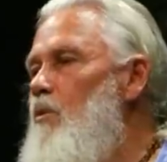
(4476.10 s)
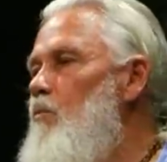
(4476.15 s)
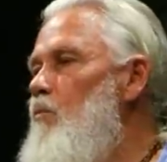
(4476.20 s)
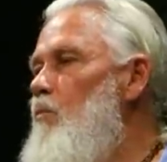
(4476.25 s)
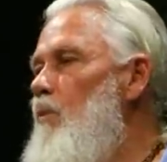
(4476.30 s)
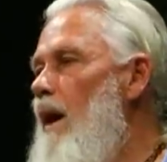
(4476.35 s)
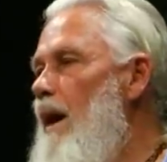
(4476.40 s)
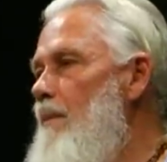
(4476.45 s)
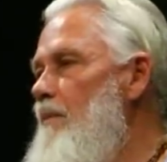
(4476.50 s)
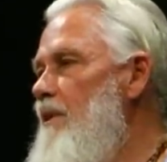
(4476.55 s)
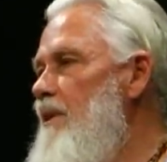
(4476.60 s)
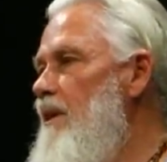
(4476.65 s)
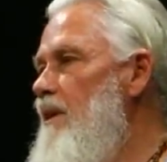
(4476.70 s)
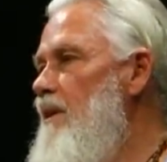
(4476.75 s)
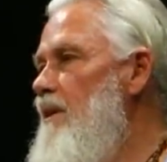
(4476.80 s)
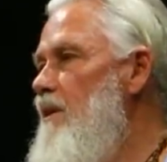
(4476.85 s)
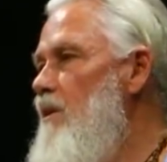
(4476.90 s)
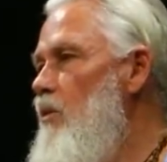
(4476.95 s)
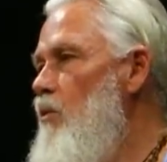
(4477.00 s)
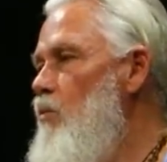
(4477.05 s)

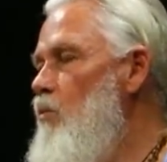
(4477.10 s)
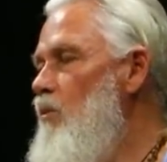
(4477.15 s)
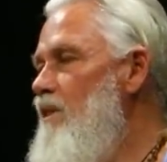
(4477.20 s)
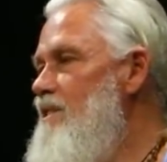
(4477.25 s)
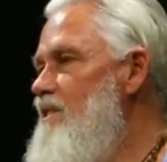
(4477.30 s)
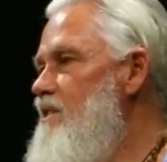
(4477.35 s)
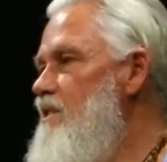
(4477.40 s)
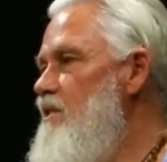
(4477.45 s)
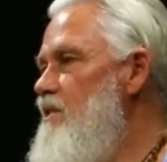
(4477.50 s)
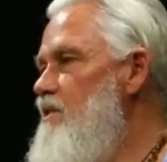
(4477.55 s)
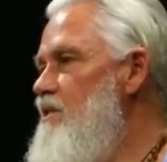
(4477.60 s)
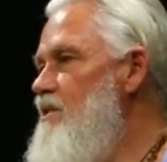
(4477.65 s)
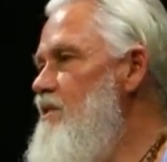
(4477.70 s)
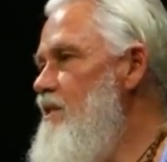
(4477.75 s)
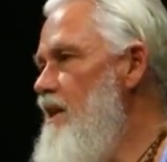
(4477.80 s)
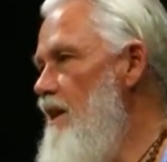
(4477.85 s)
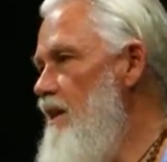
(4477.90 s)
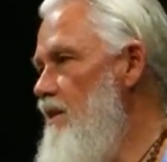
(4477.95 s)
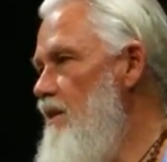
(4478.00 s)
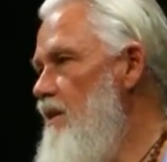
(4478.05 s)
"Ramana was the
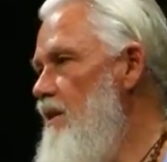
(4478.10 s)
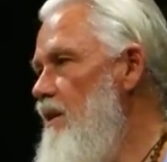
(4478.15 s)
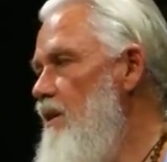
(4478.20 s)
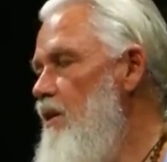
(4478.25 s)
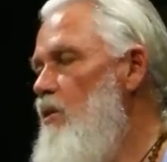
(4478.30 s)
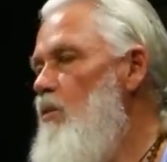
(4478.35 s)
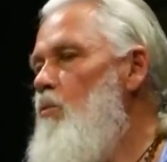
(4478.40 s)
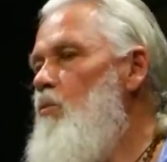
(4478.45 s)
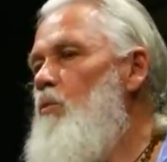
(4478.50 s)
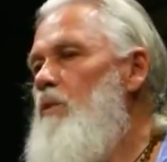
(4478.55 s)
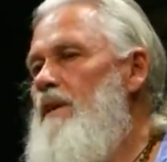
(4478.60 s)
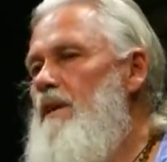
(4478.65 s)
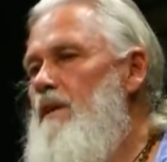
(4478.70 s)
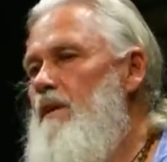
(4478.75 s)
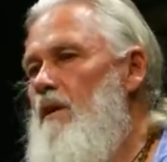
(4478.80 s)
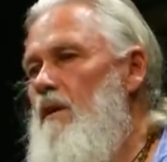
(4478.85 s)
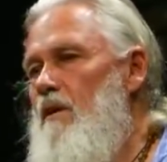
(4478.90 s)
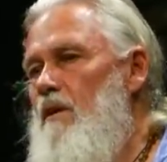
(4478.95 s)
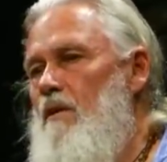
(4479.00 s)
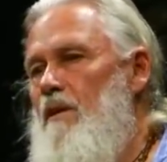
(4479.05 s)
sun, we
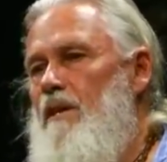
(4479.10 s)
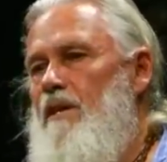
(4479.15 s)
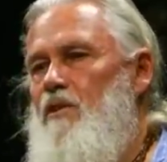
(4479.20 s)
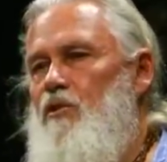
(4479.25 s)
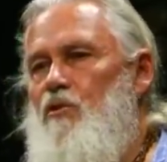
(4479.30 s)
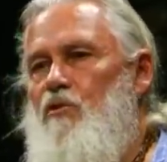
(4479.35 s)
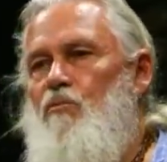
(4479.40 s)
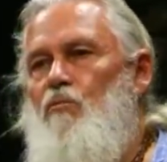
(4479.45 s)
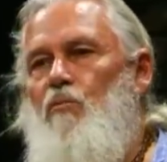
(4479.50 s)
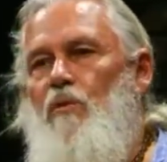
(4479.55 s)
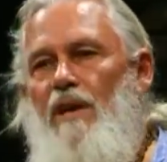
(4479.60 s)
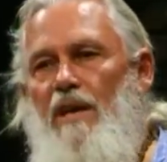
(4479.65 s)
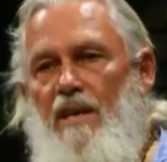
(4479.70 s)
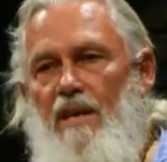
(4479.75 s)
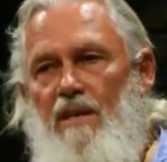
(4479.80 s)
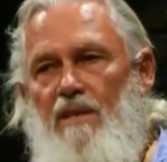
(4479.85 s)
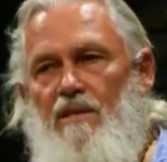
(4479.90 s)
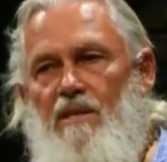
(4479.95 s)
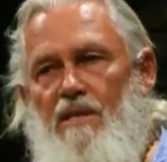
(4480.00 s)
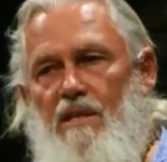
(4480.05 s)
are his
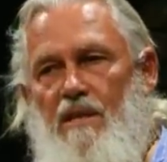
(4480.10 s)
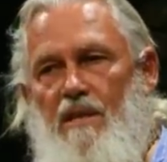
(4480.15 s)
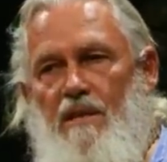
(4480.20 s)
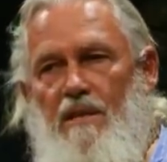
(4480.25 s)
rays."